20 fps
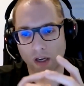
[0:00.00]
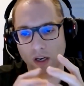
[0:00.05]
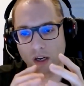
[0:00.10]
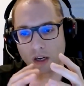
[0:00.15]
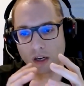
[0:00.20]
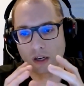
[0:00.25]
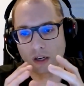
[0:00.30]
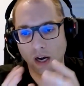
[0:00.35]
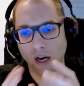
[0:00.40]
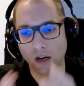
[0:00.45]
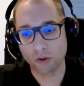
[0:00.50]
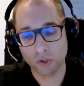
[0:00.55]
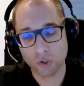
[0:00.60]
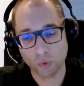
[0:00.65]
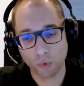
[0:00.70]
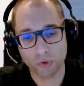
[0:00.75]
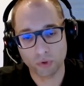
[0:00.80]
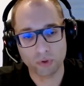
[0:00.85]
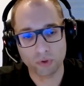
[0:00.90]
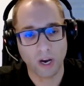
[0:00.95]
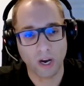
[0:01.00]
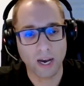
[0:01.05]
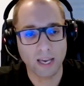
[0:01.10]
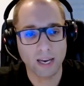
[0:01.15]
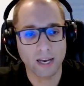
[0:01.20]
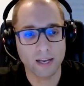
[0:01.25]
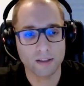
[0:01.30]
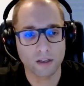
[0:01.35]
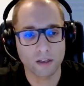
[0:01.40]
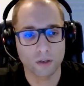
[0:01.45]
I also want to
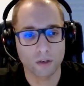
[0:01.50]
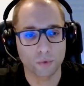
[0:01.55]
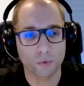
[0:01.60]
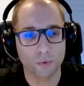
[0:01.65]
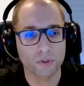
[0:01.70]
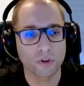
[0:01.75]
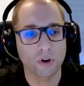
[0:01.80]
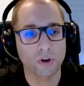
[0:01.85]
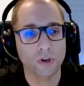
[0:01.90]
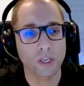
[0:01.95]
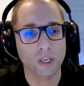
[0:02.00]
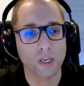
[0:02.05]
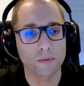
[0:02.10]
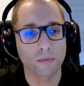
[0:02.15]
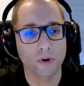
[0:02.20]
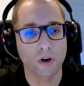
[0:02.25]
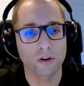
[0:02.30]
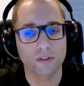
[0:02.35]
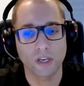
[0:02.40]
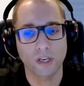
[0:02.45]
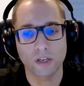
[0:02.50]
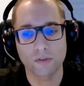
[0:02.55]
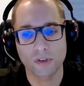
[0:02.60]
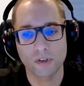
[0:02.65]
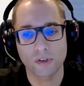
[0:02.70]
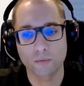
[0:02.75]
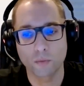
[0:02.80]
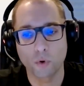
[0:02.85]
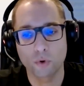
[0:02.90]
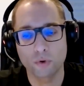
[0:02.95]
highlight, now that we're talking about
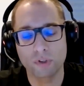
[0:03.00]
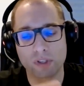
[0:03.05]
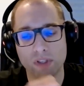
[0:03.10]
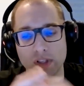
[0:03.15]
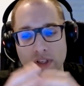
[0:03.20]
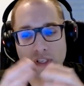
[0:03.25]
address modes,